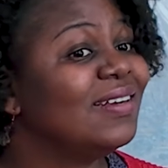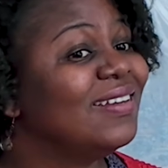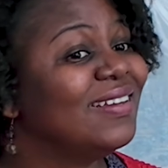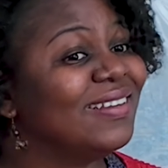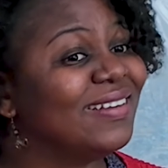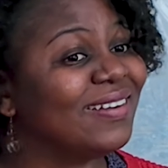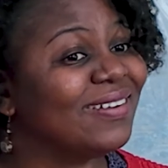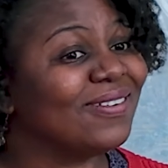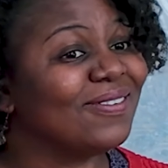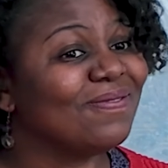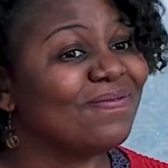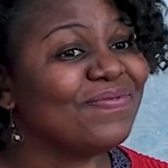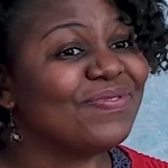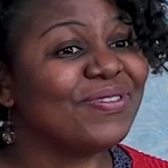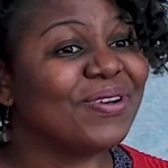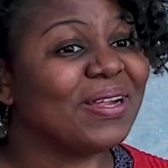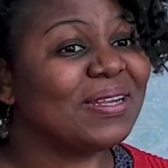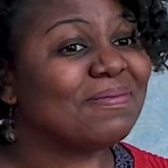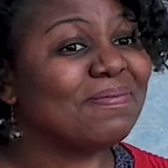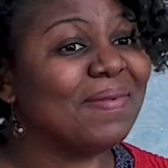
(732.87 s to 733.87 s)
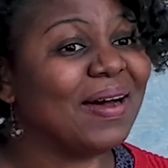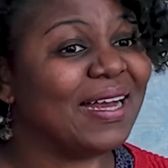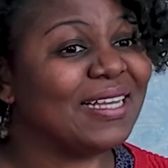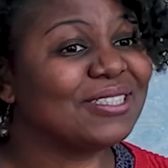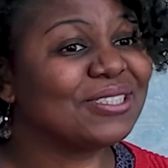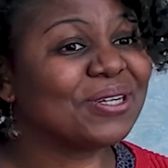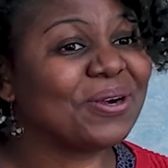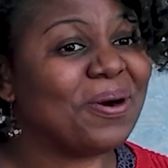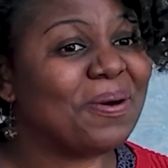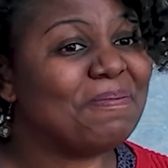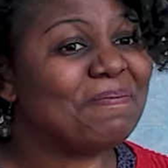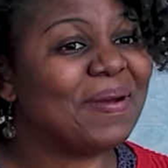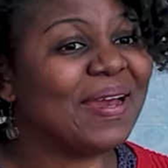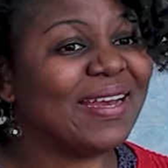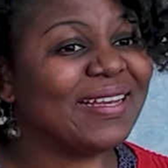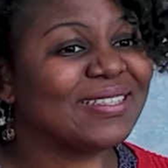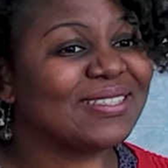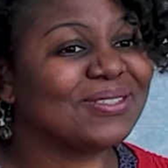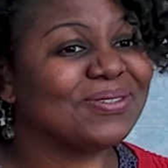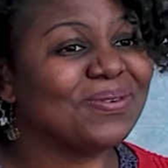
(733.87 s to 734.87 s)
You know, not much
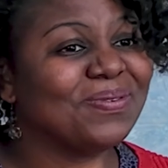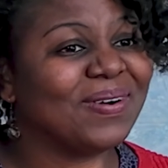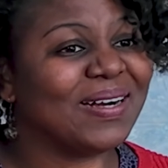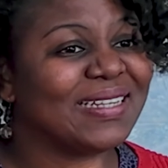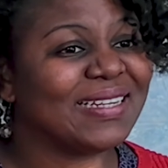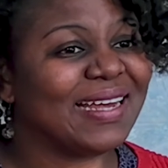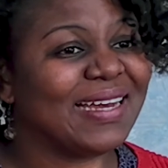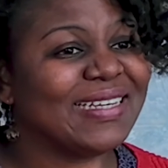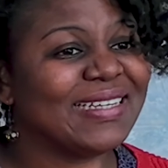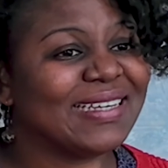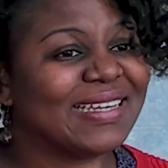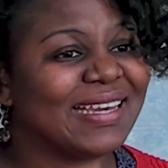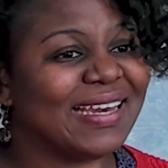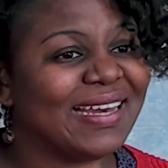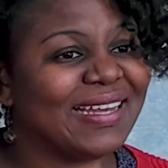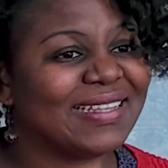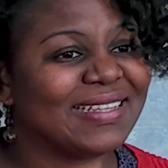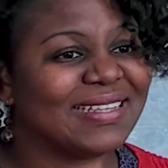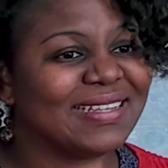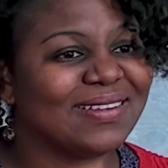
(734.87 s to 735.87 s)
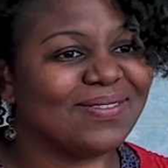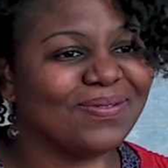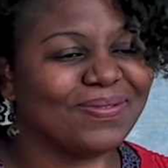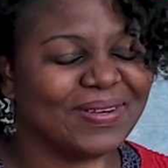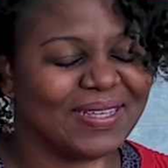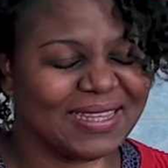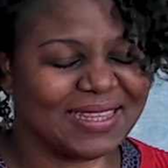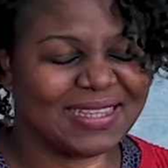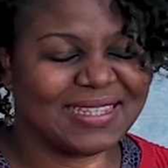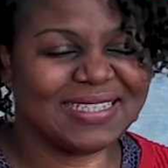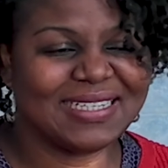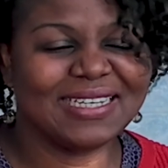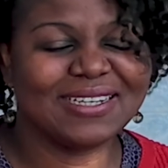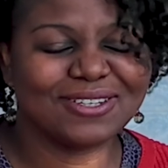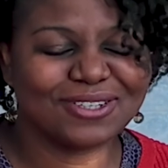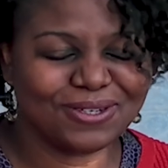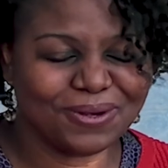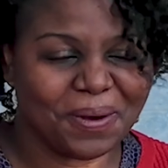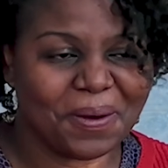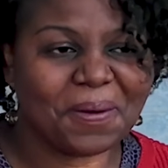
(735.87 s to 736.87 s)
compared to what I get with
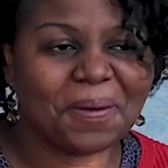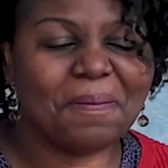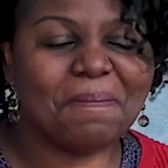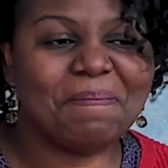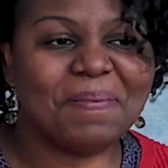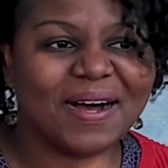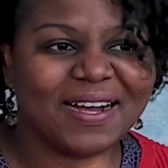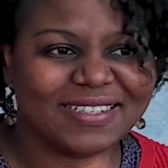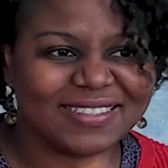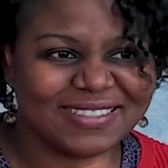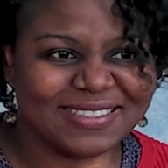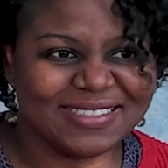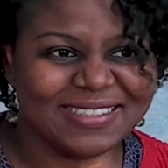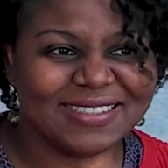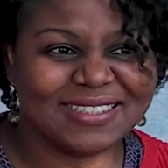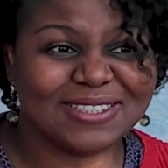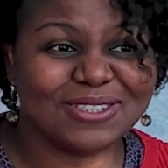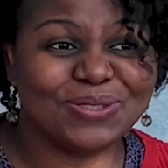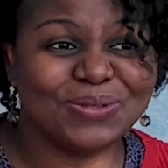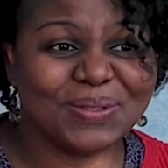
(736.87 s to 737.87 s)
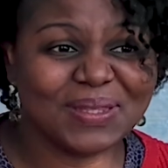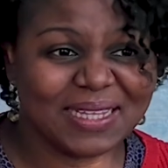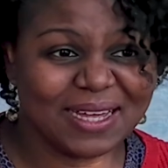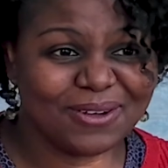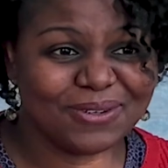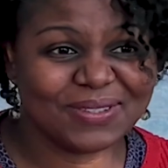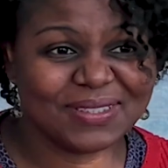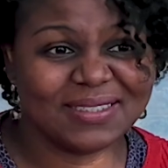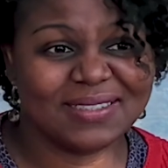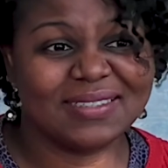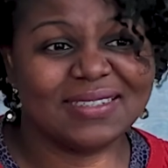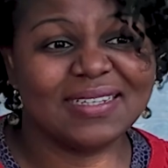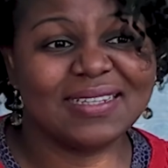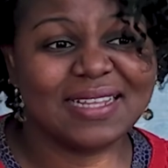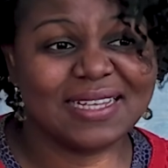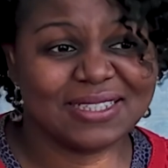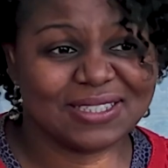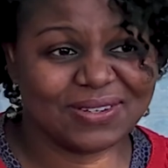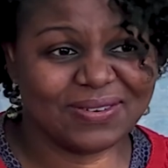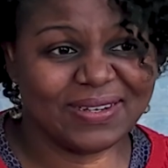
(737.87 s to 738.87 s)
TikTok, but it's 2,000.
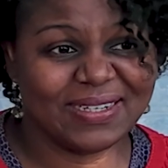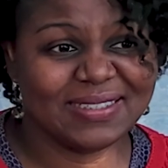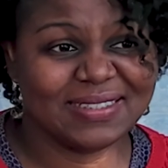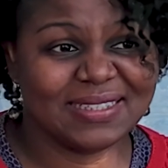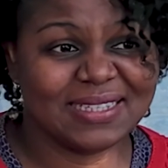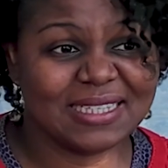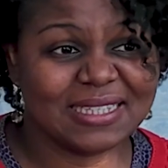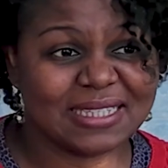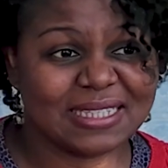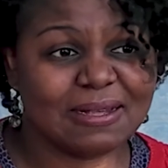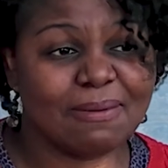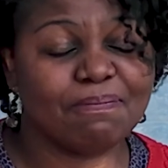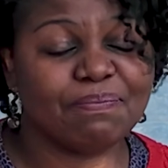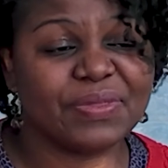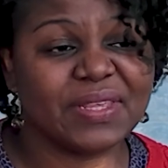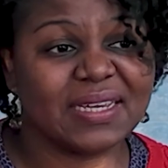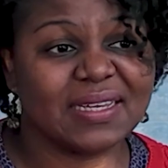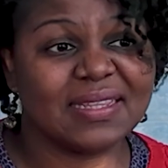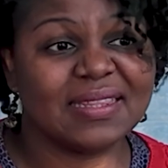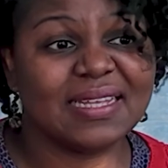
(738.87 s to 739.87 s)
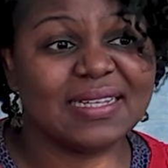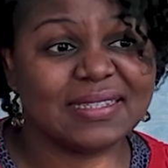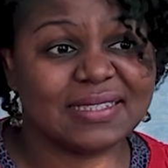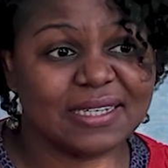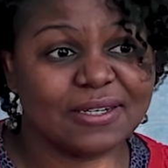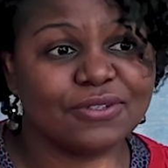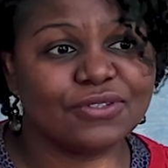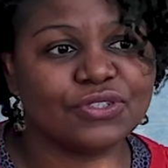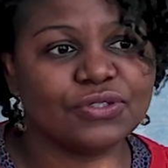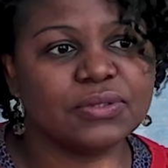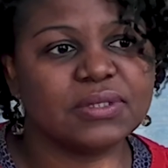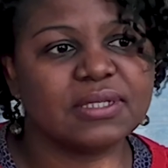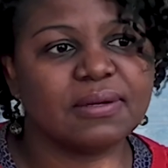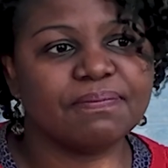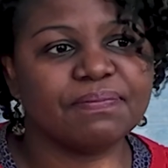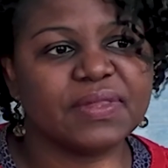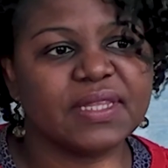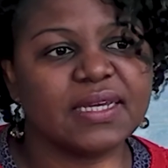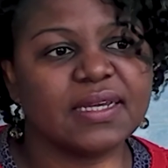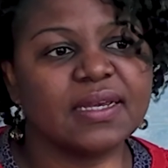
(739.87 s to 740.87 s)
That's great. That's something. That tells you
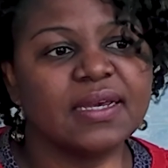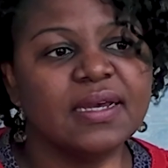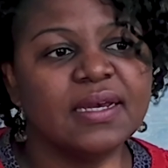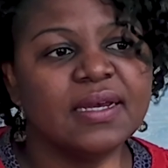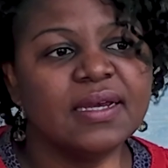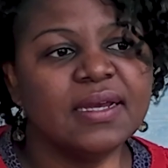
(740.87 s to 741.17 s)
something.